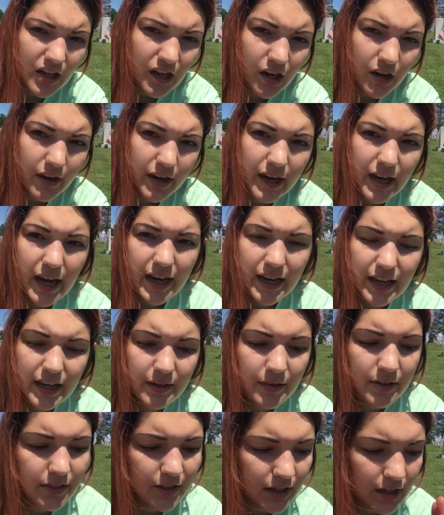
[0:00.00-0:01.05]
All right,
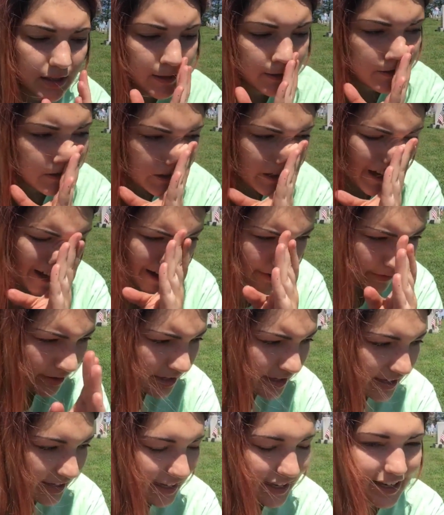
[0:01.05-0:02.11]
I think I need to go
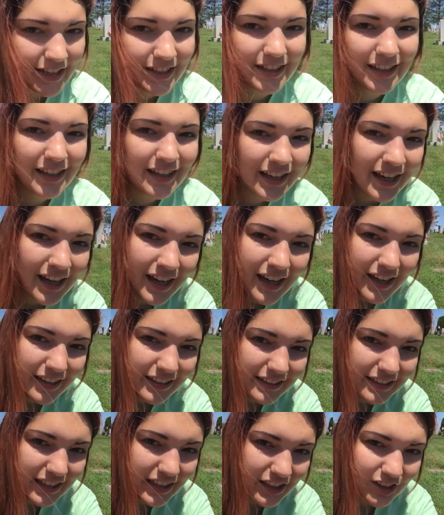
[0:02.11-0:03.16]
and
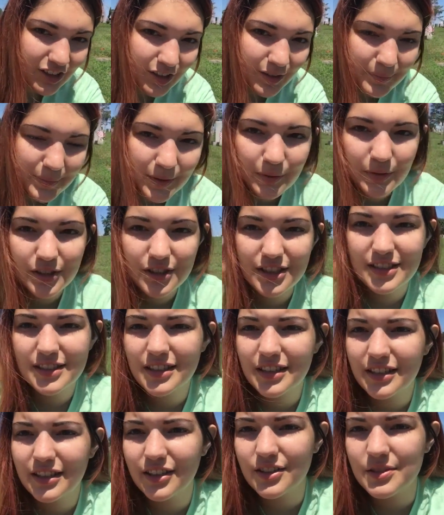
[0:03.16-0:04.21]
get her, but we're just
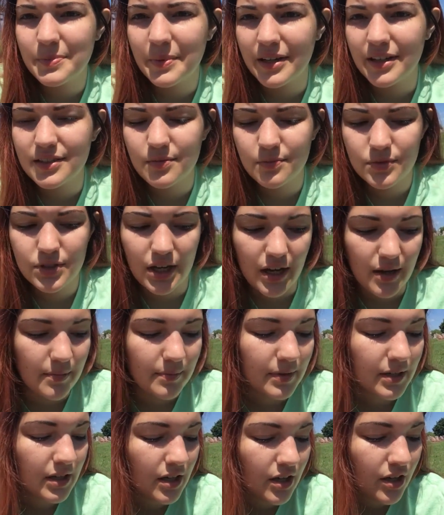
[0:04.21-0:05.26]
sitting here spending some
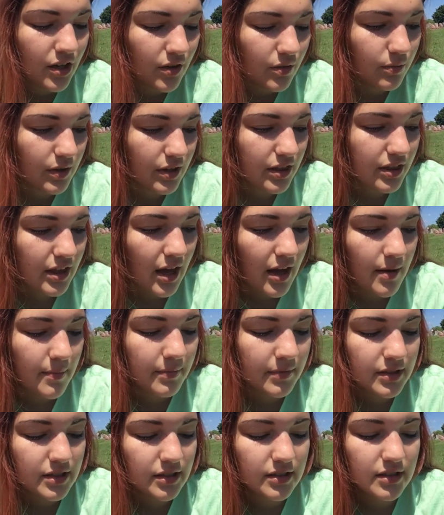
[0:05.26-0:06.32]
time with
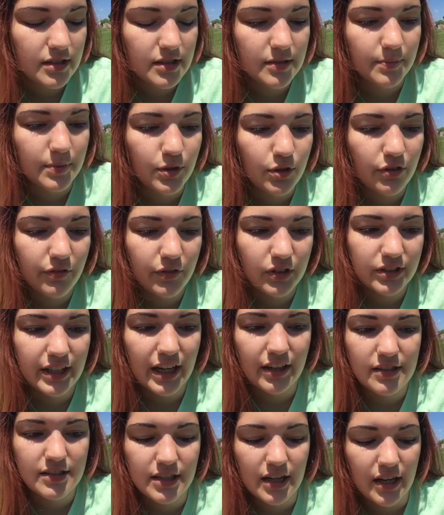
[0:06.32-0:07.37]
them since it's a beautiful day
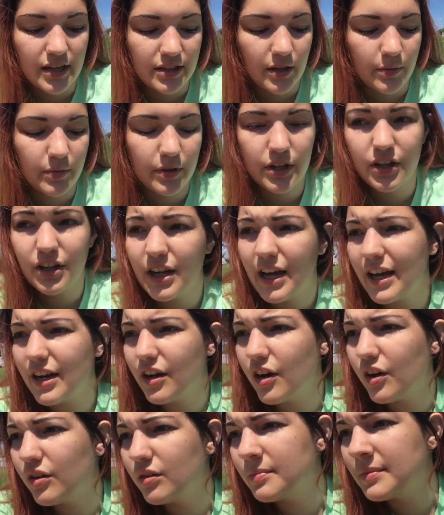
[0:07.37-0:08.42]
outside, and then we're gonna head
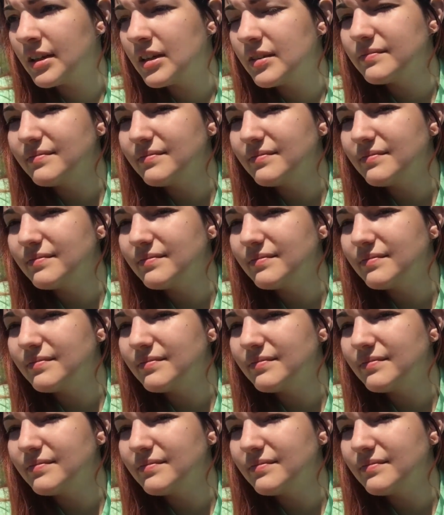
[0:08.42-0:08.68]
home,